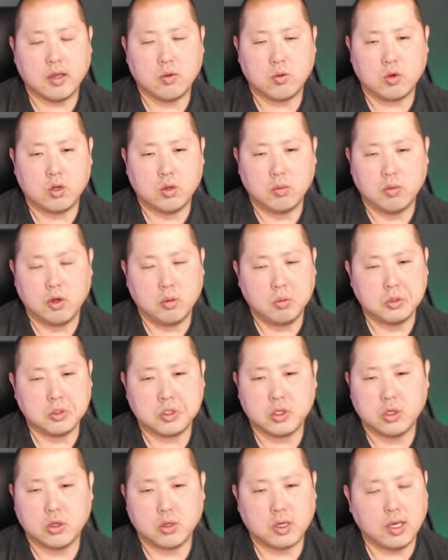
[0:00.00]
World Mobile
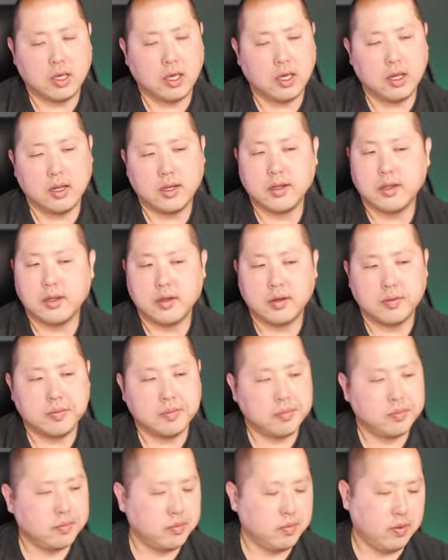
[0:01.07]
Token,
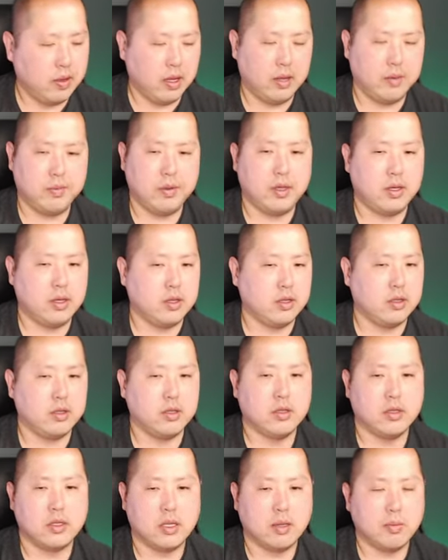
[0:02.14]
I mean,
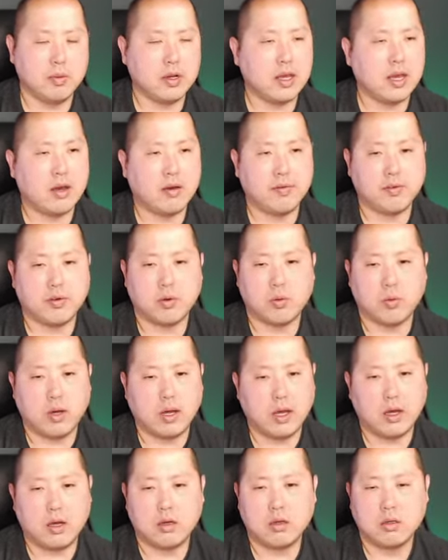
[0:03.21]
they've been out for a
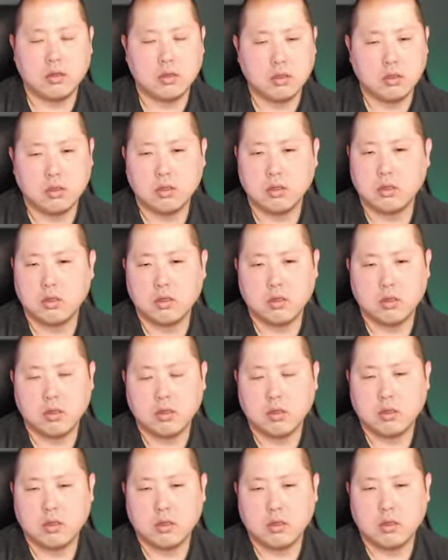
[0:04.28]
while.
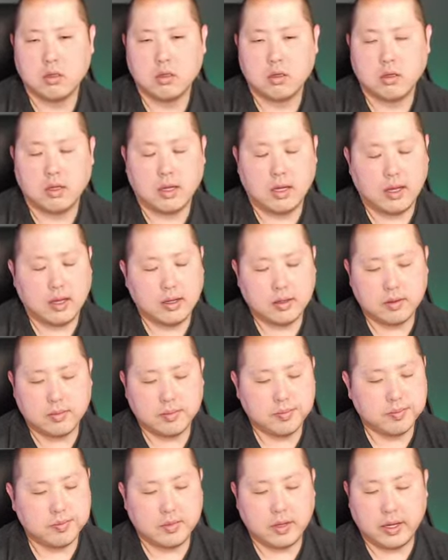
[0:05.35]
I don't
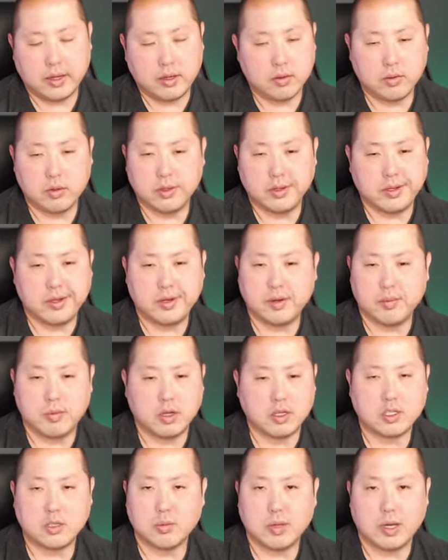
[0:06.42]
really hear
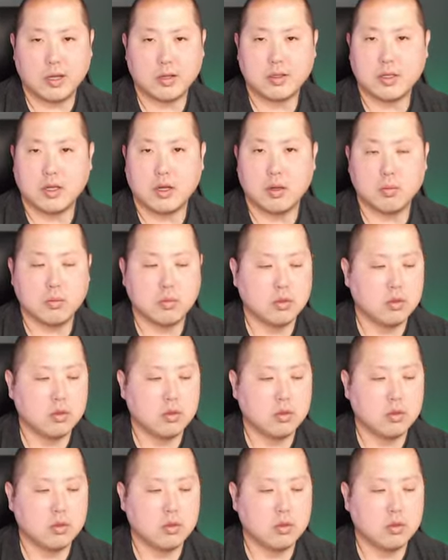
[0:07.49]
much about them,